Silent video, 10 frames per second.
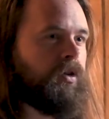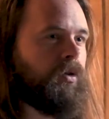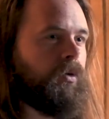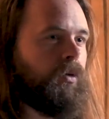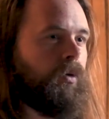
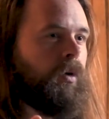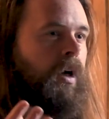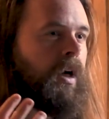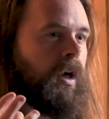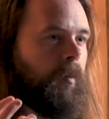to
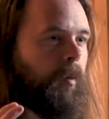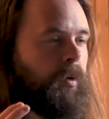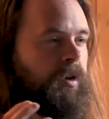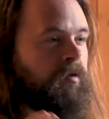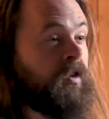come
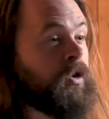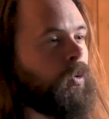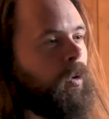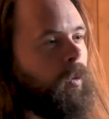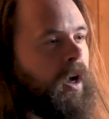up with a
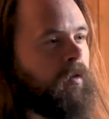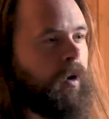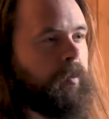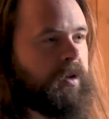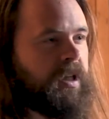visual way
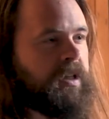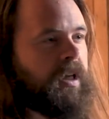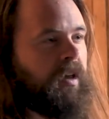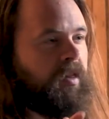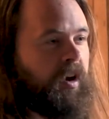of
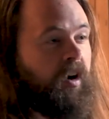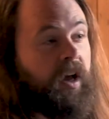representing their